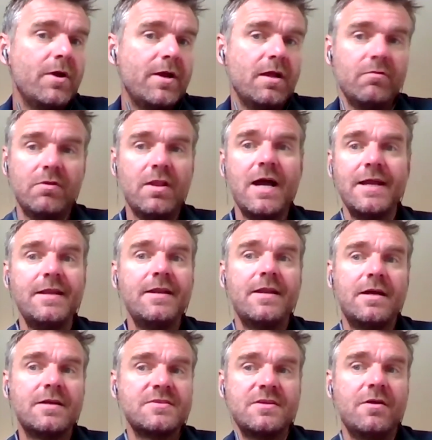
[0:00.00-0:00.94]
we're
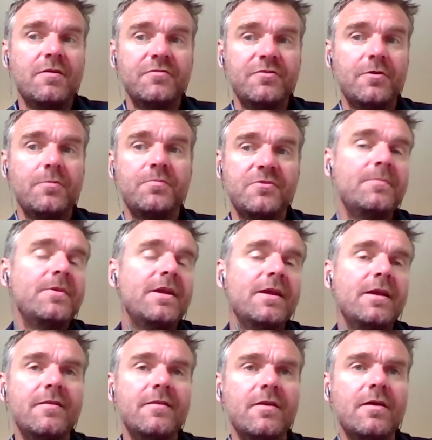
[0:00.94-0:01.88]
lining ourselves up to
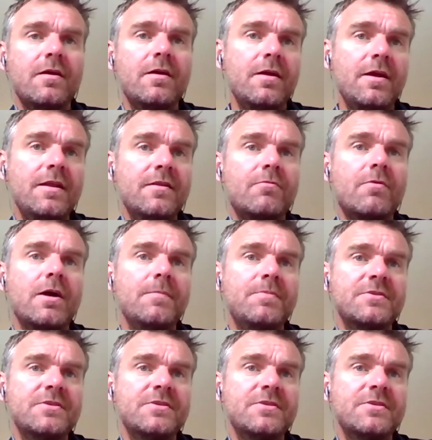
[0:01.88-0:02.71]
be in the in the right